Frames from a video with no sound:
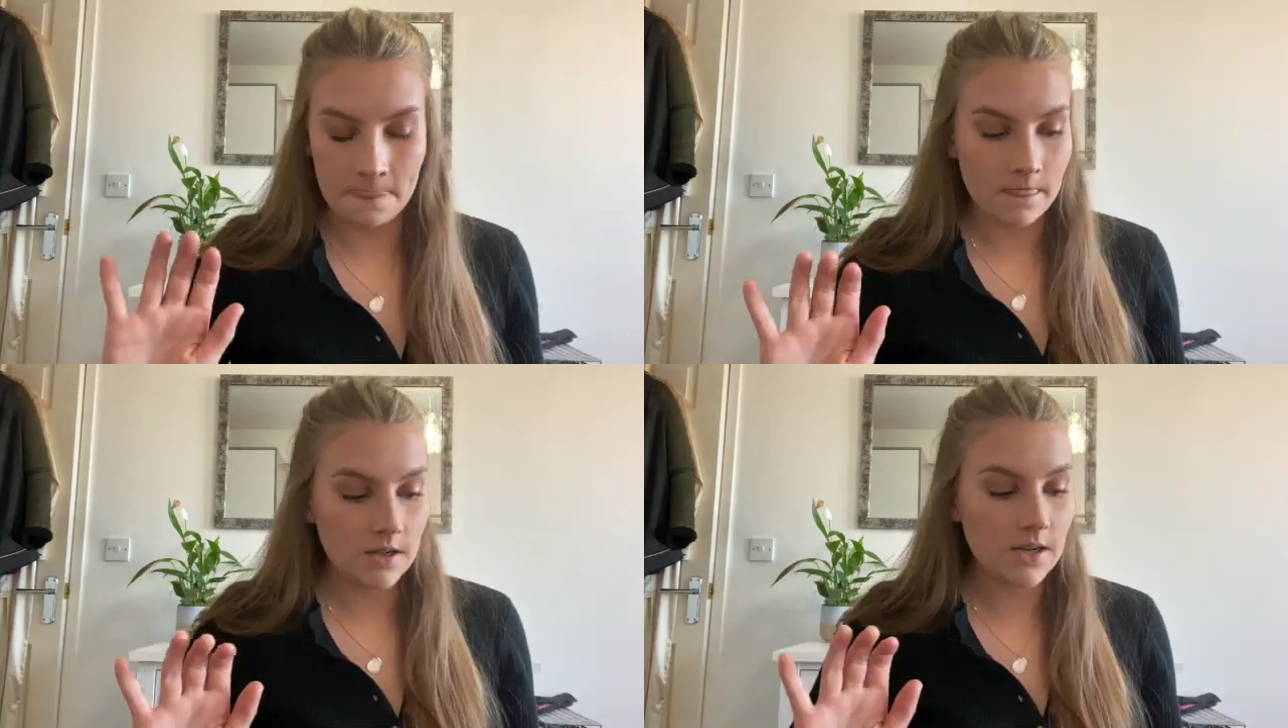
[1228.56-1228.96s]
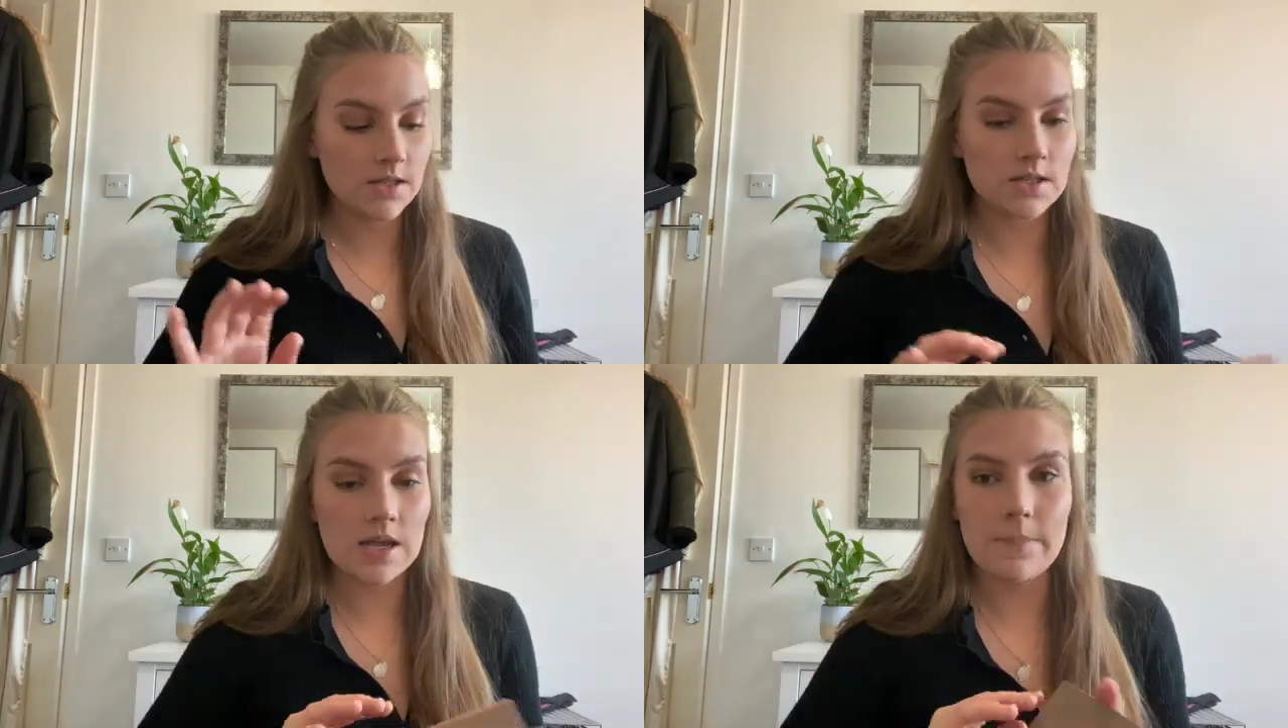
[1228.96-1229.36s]
Next
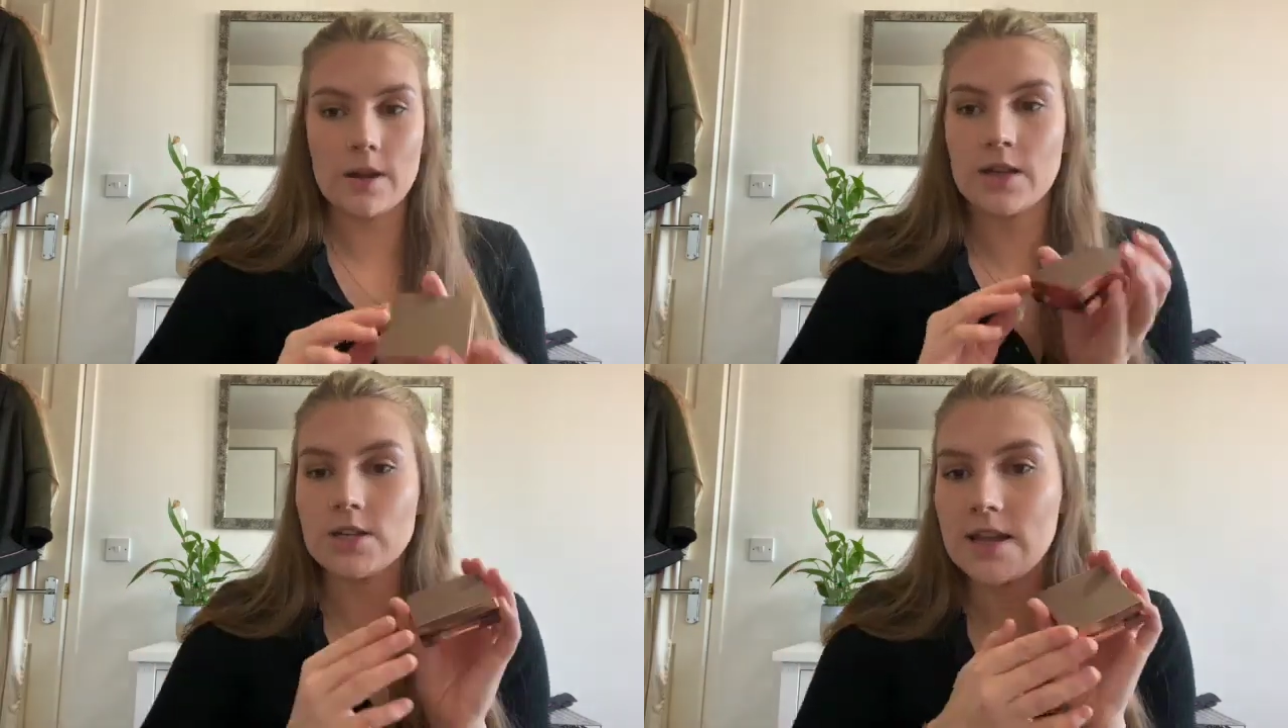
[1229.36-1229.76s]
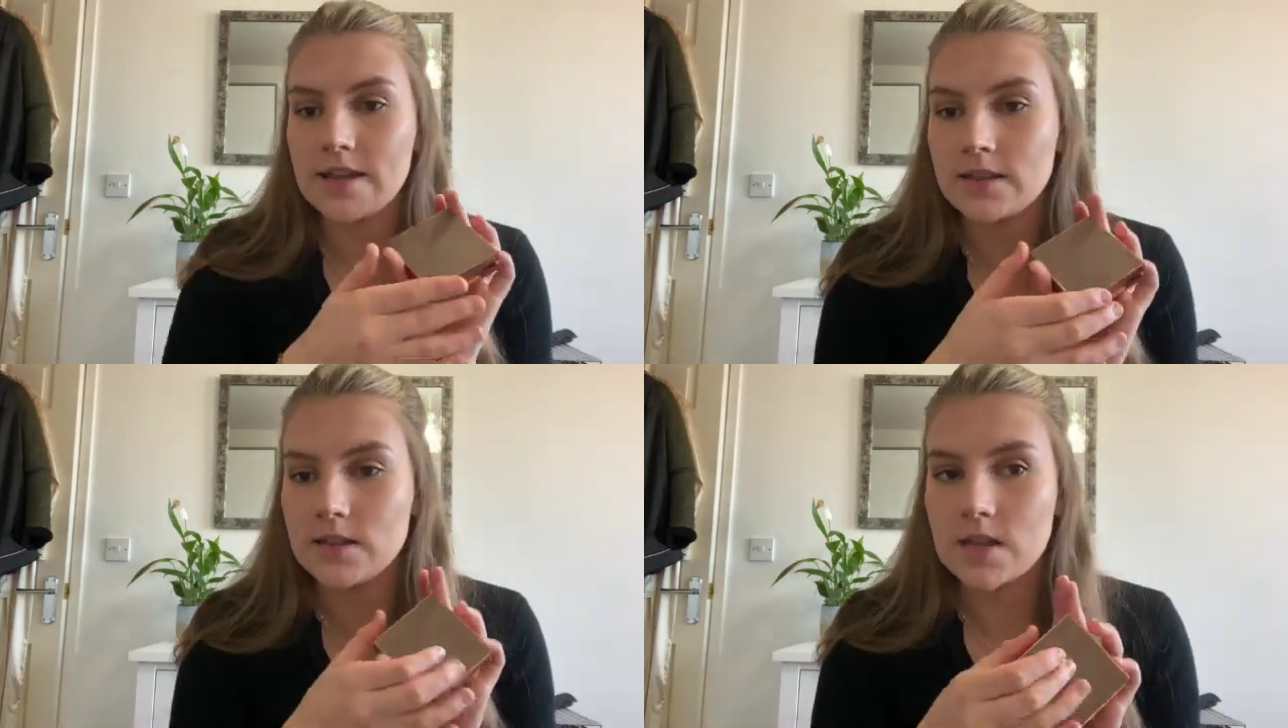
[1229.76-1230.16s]
step, I take
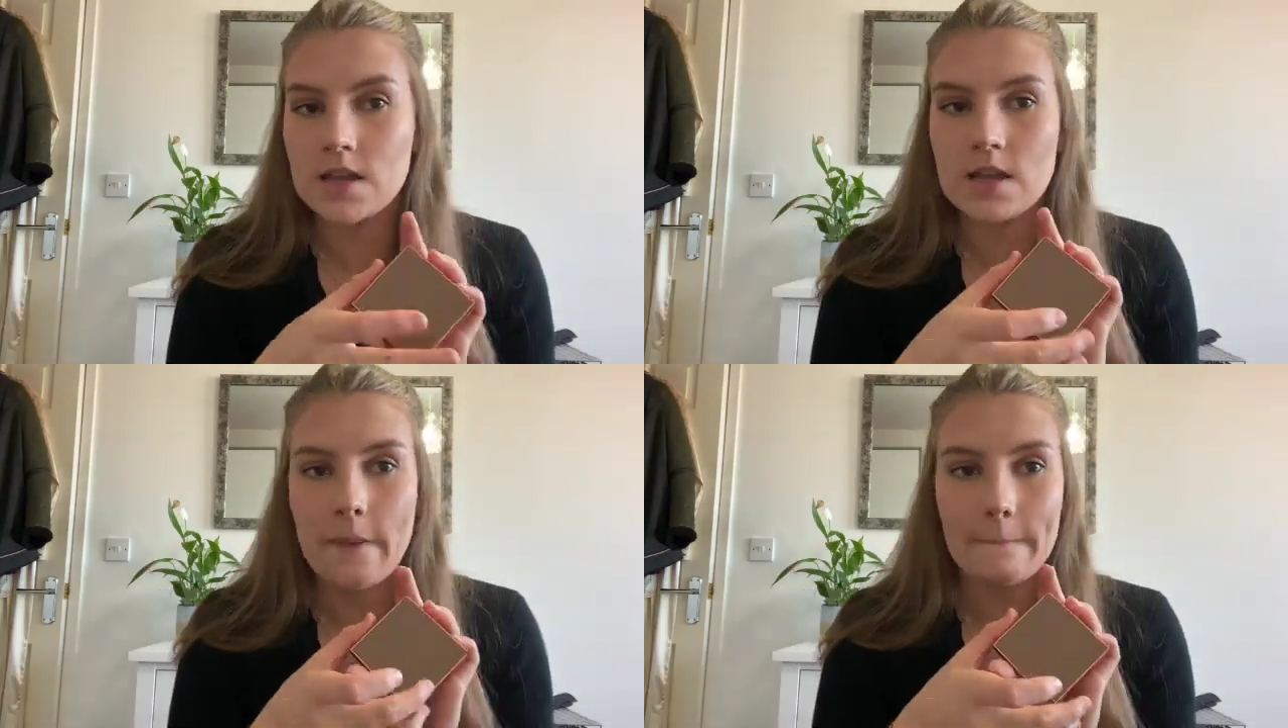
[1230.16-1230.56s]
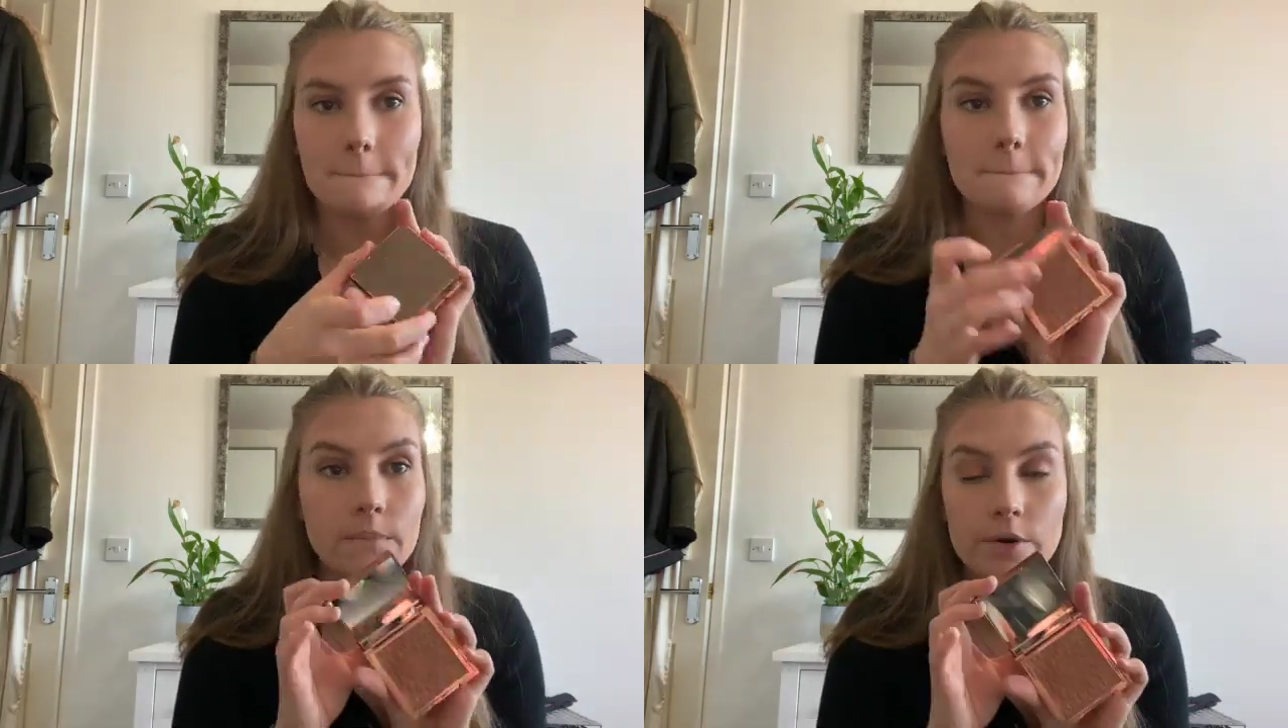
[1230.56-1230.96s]
the
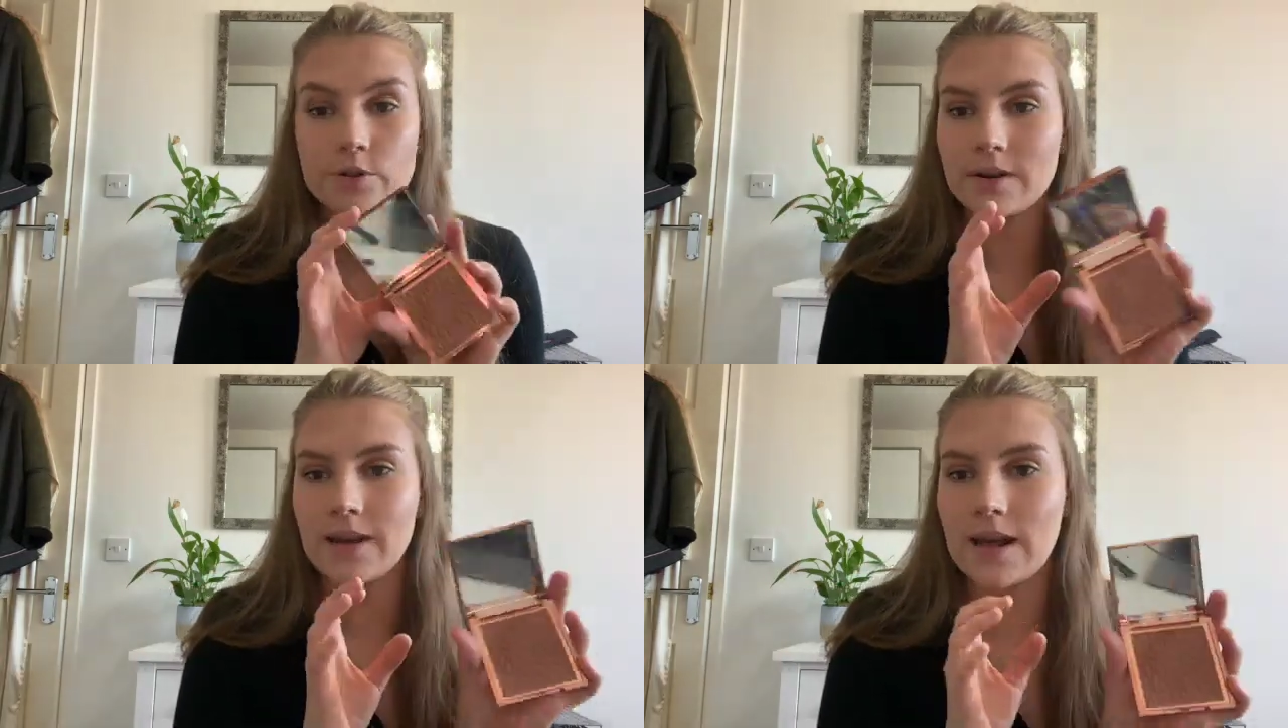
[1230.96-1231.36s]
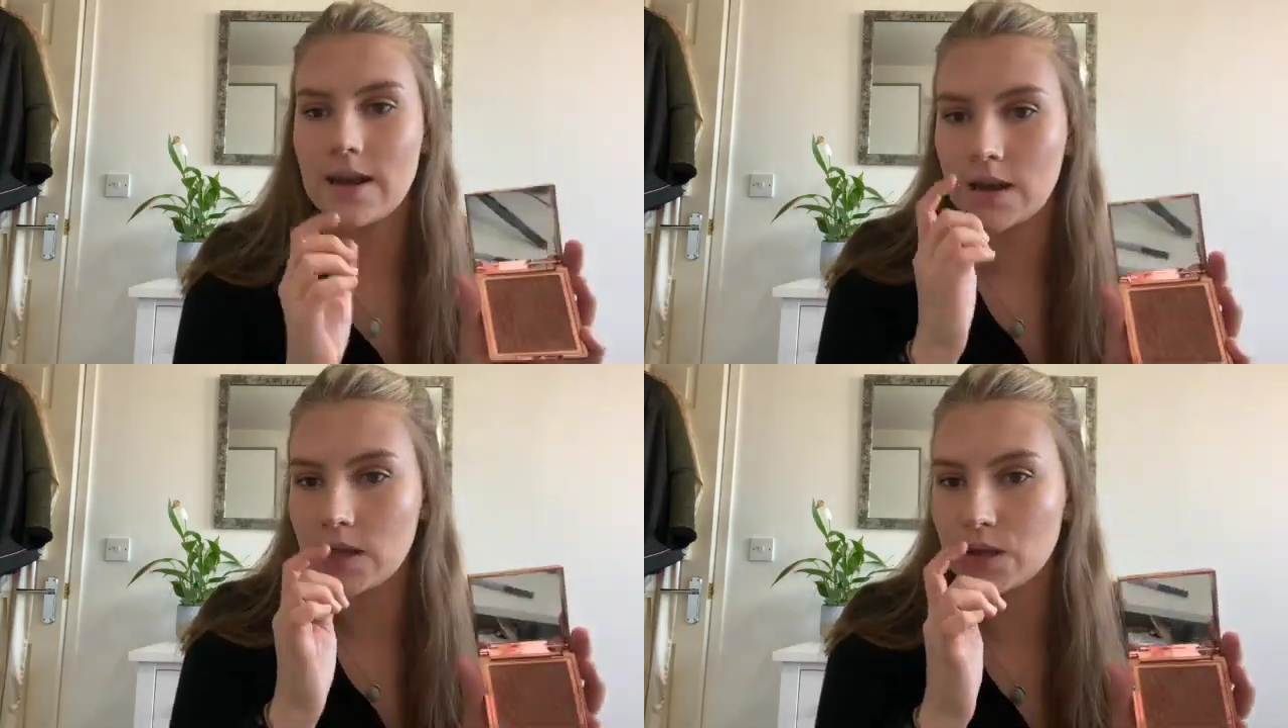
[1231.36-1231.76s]
bronzer again,
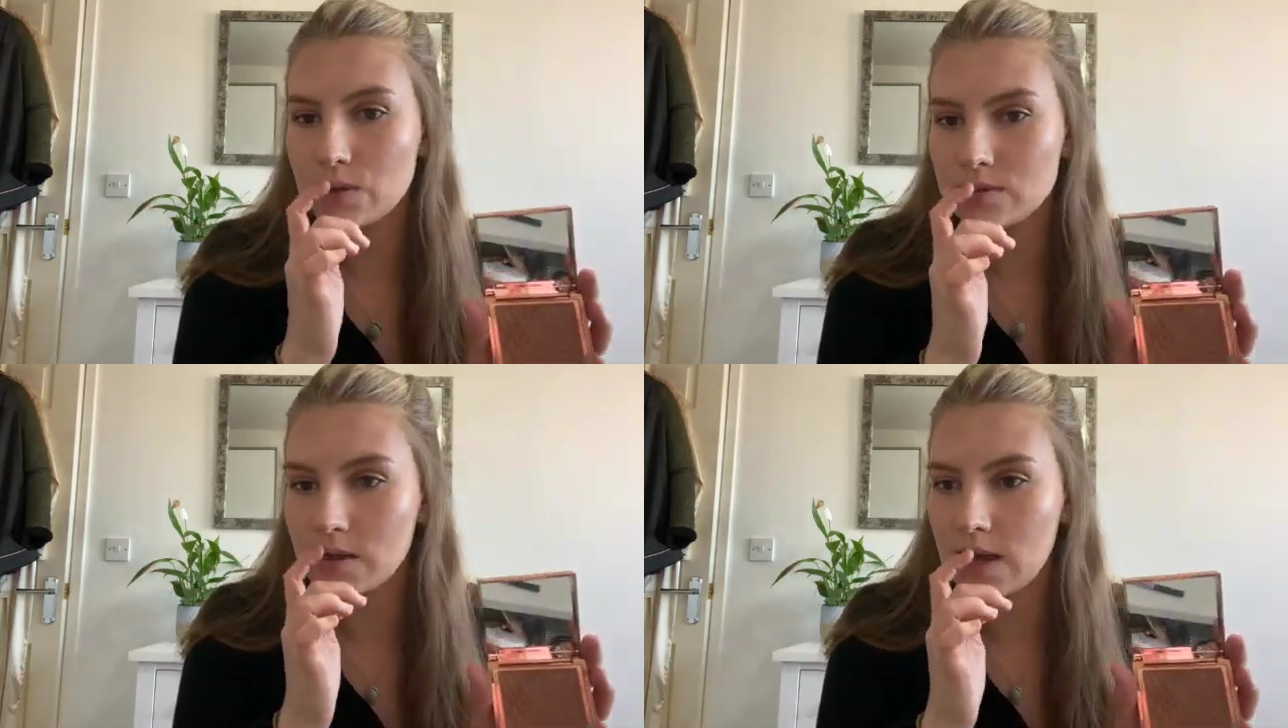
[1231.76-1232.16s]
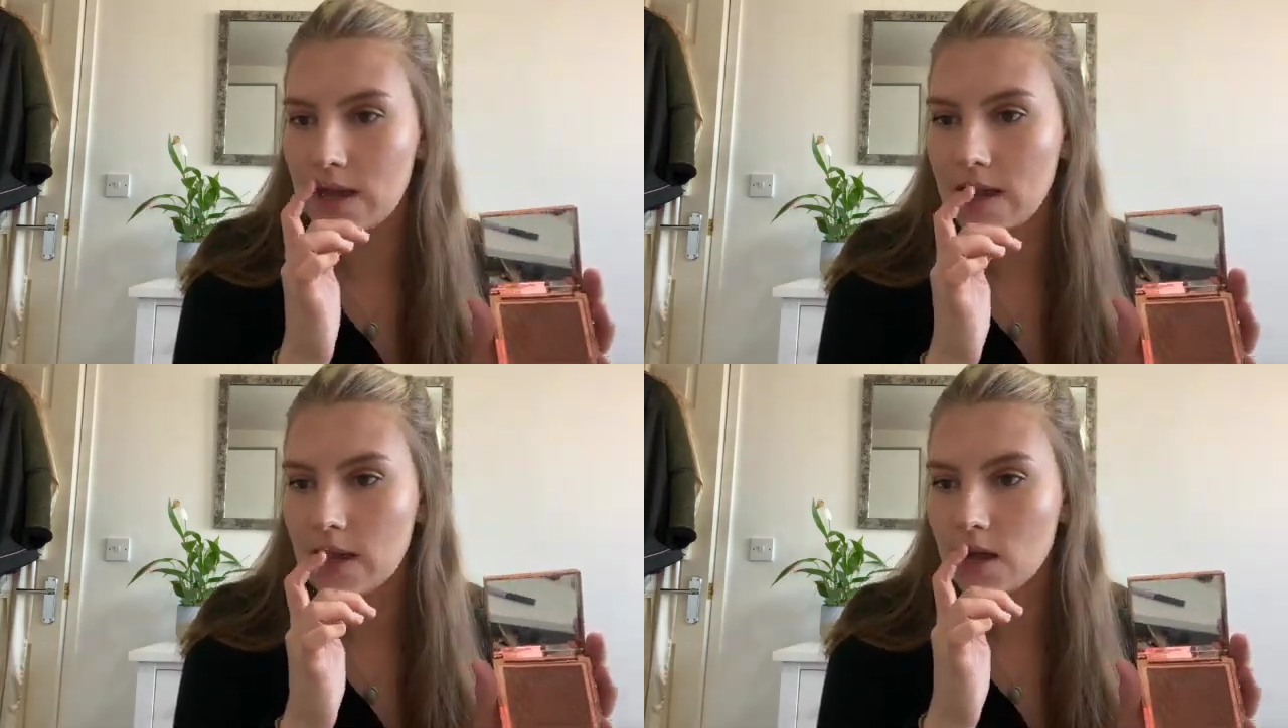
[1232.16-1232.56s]
and I use
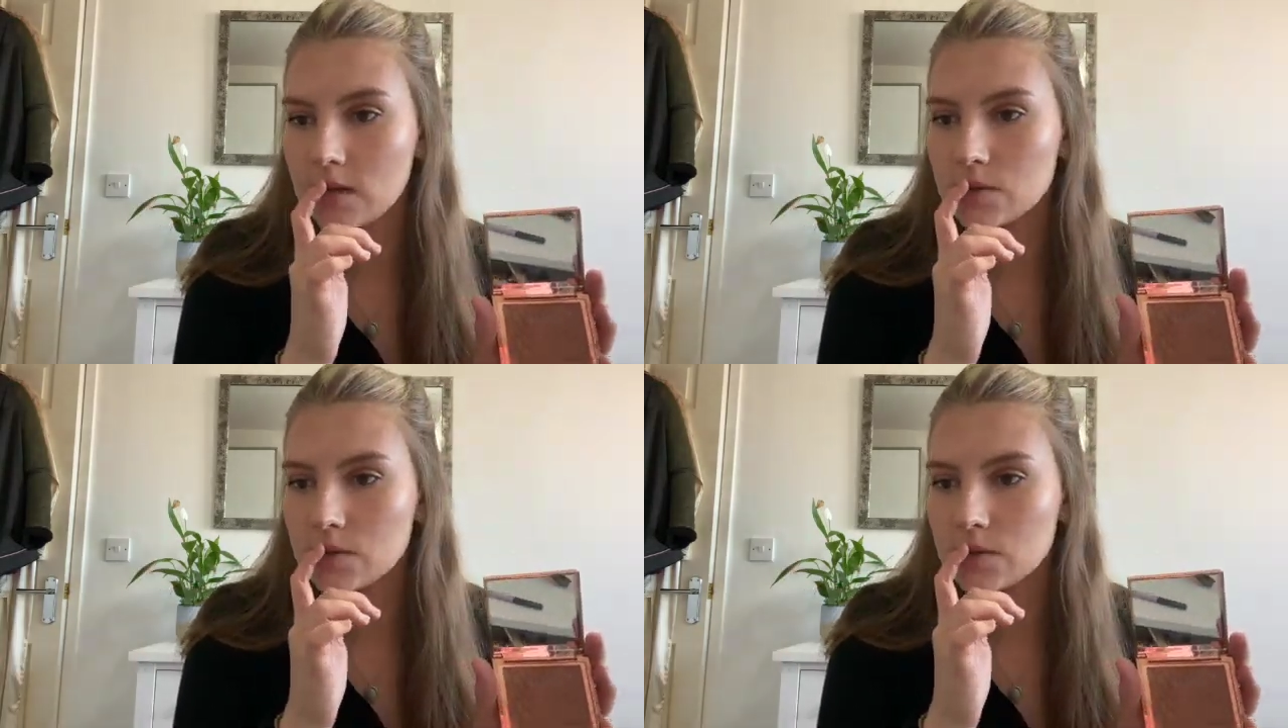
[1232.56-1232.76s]
a